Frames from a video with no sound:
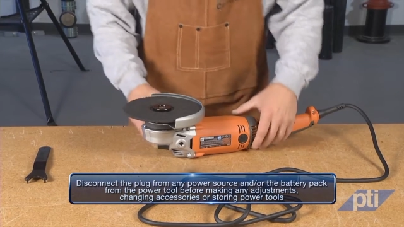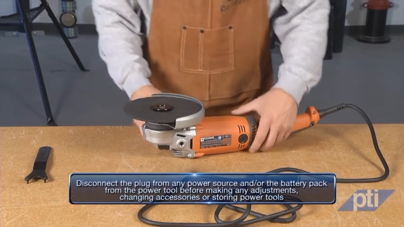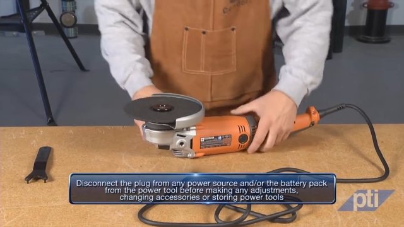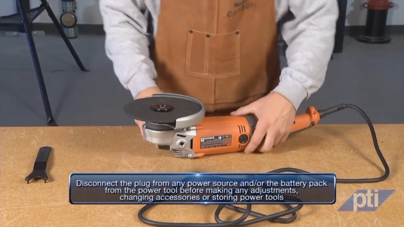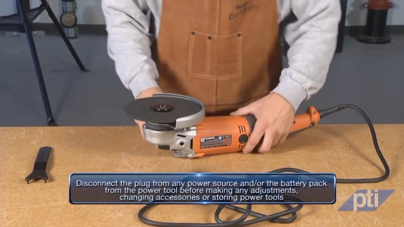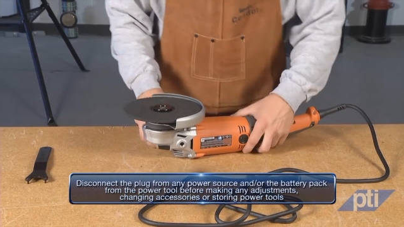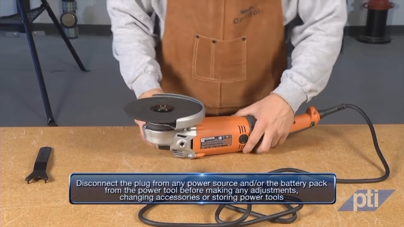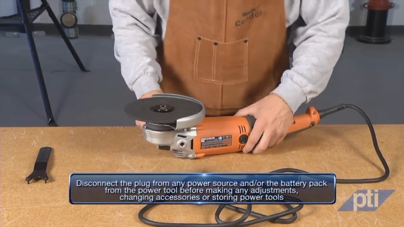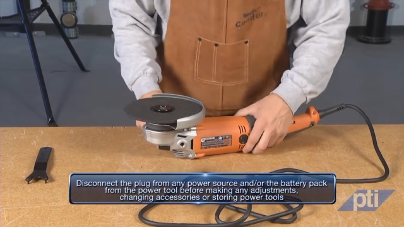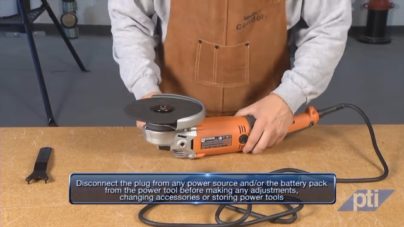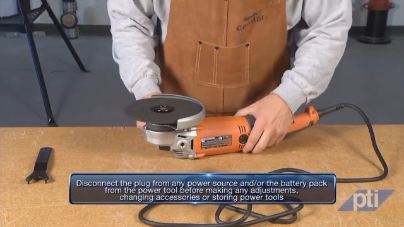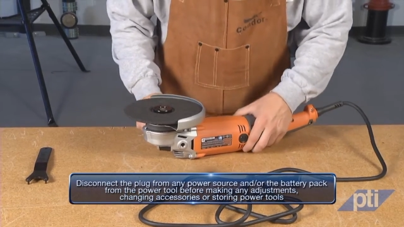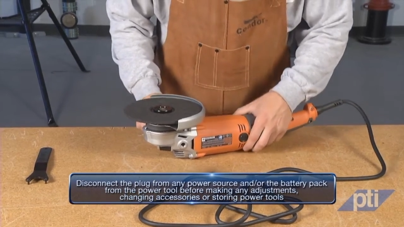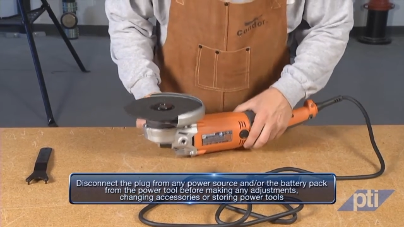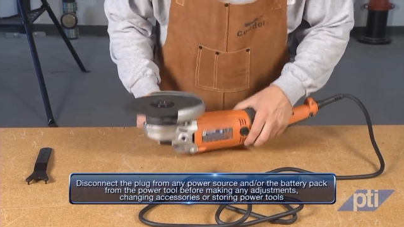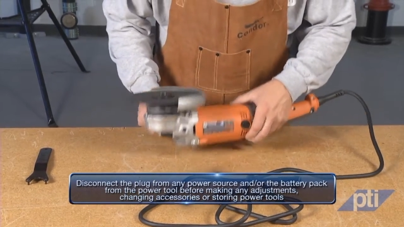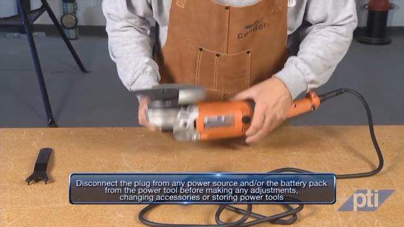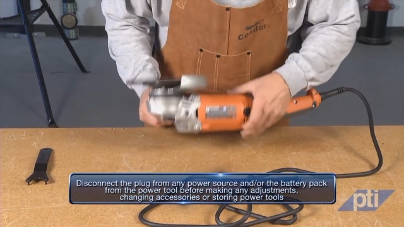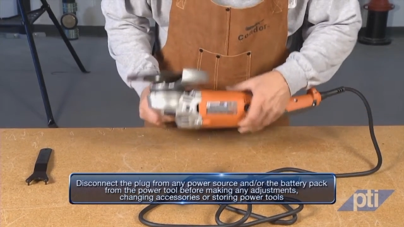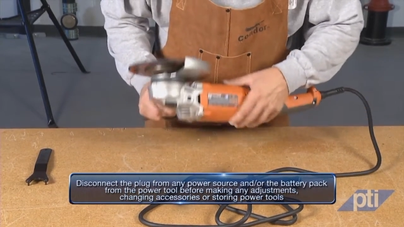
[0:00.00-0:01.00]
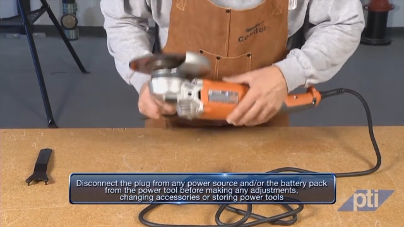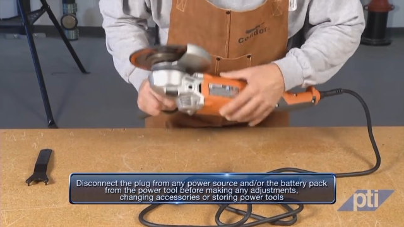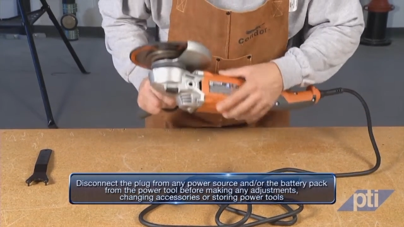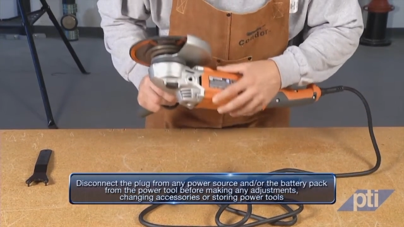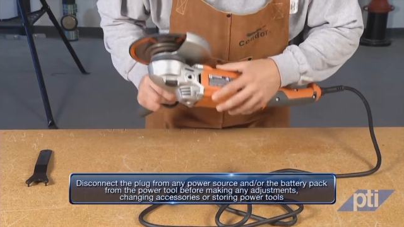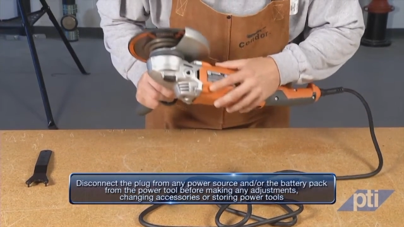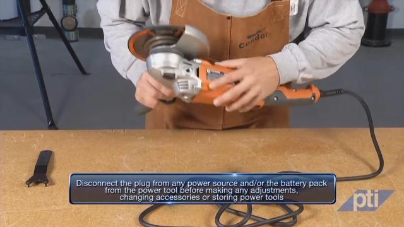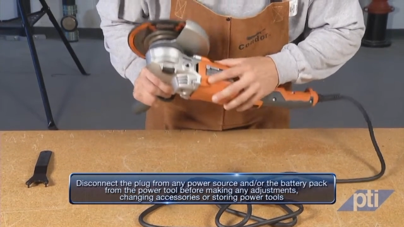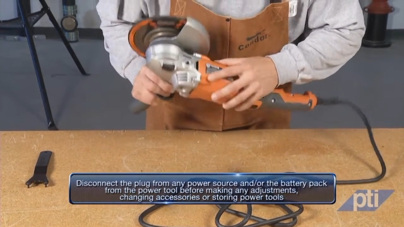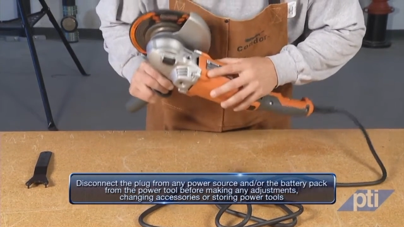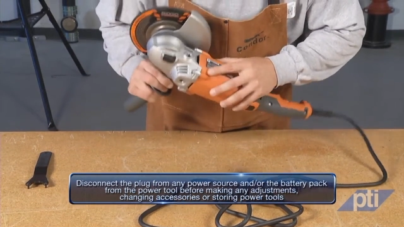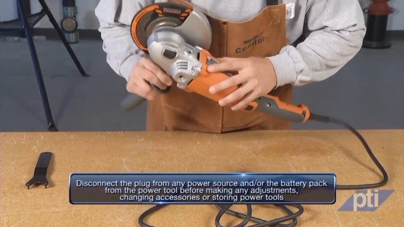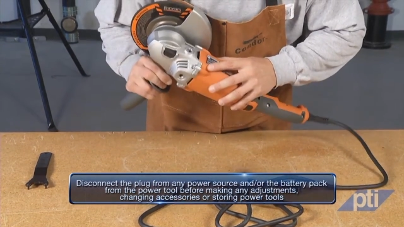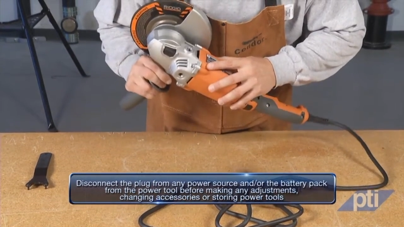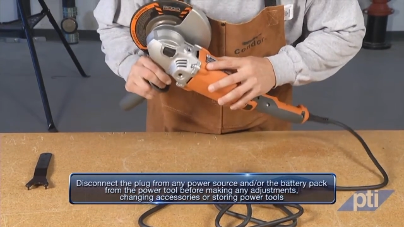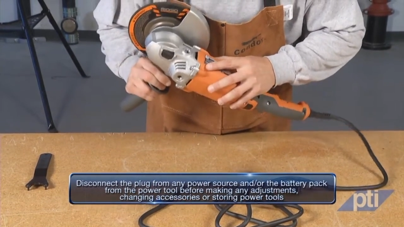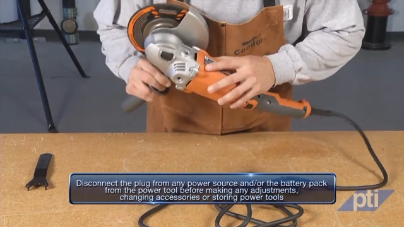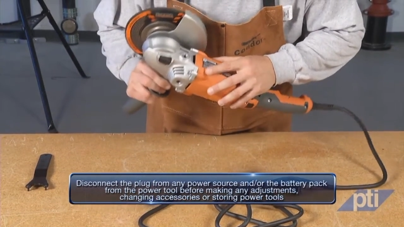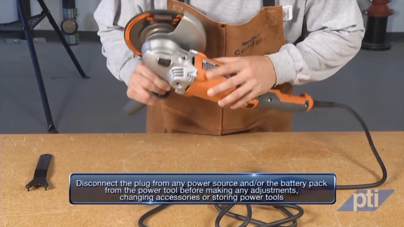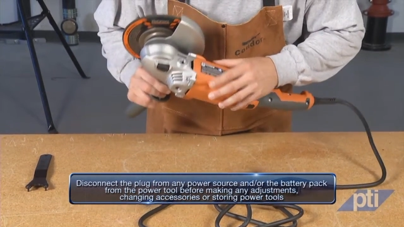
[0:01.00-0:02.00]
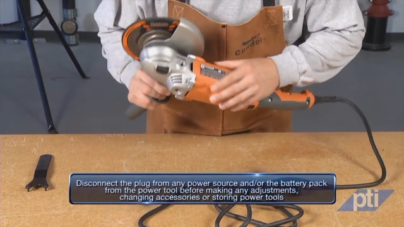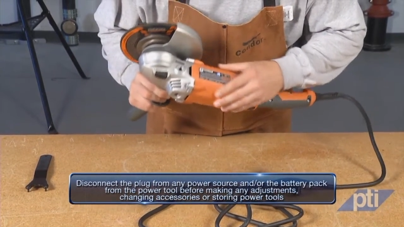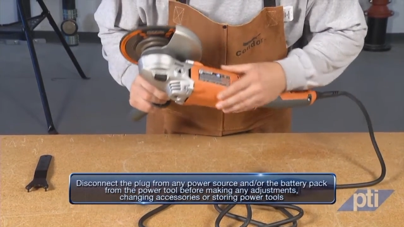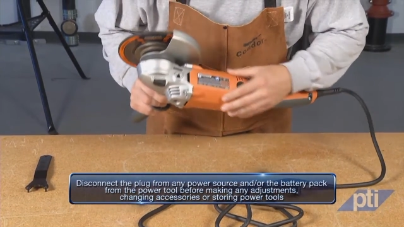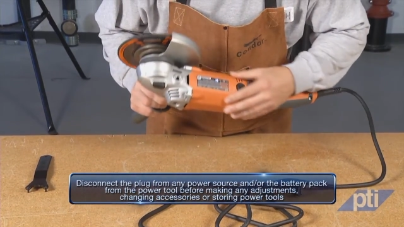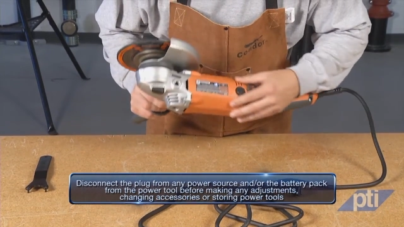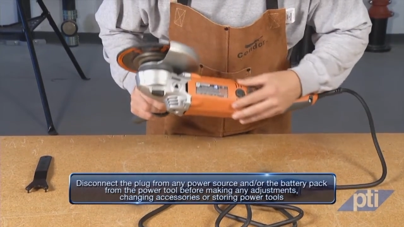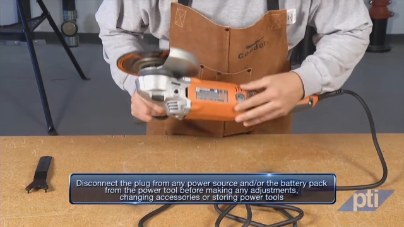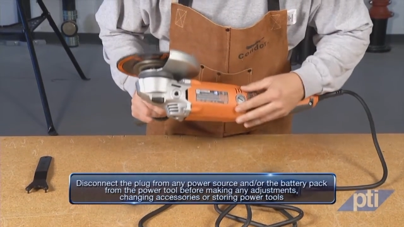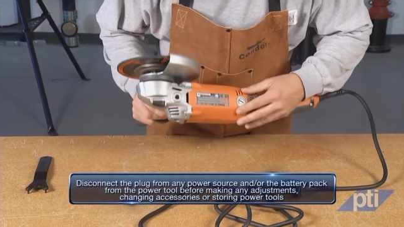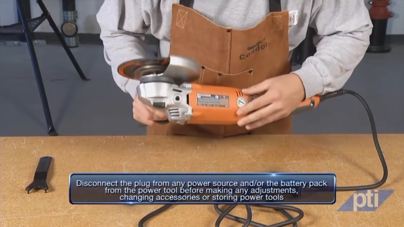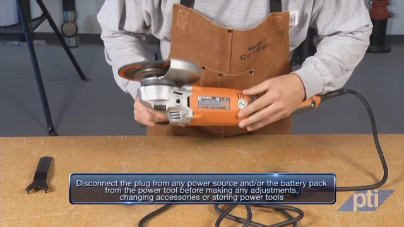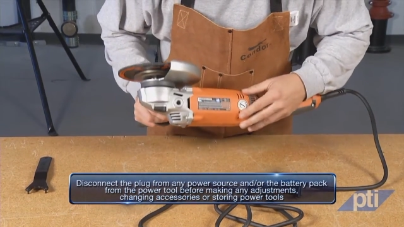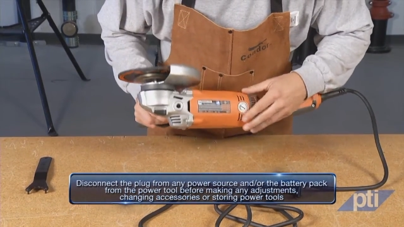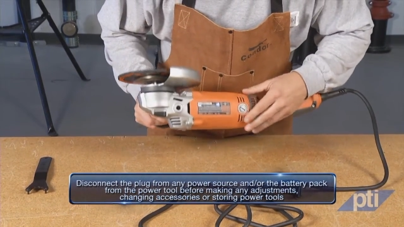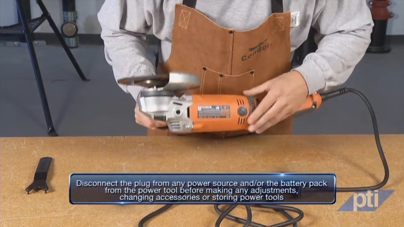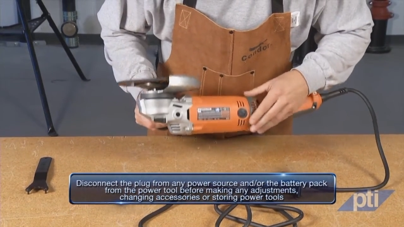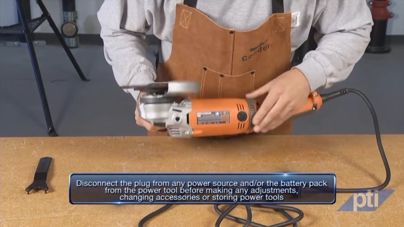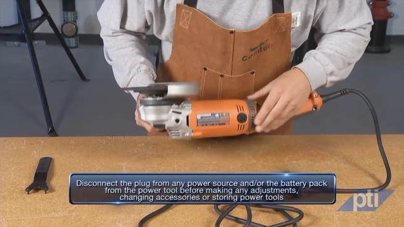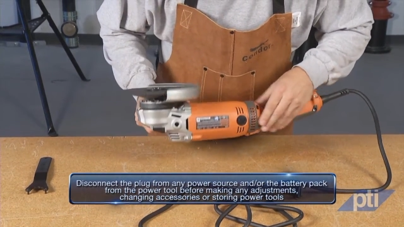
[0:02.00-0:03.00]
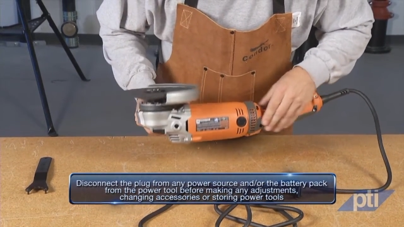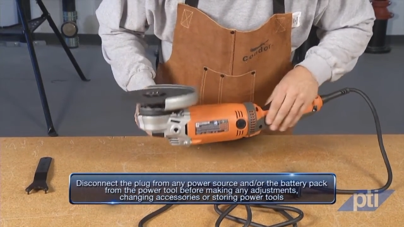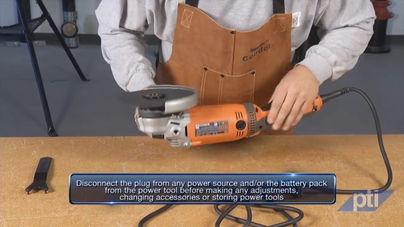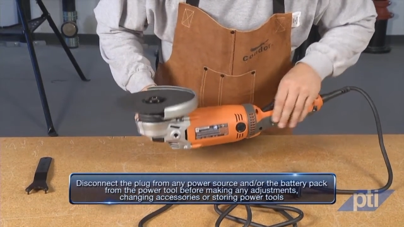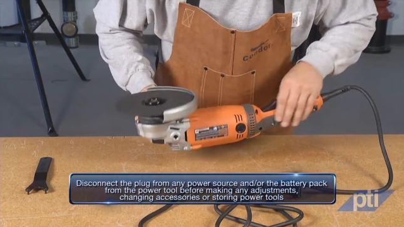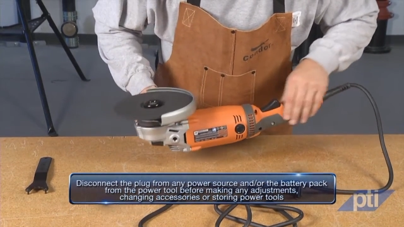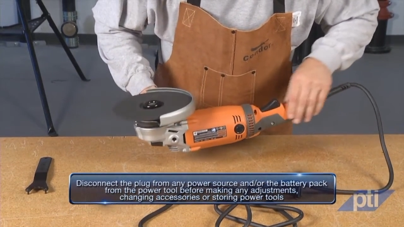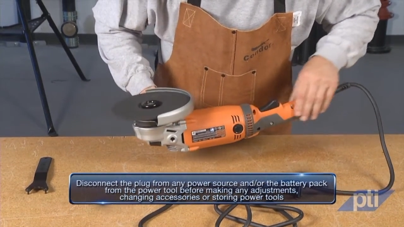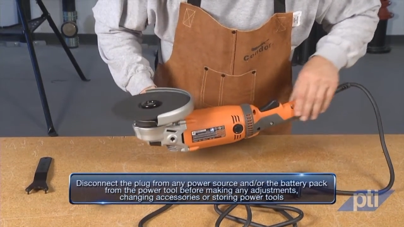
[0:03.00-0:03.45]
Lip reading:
No face is visible, so there are no lips to read.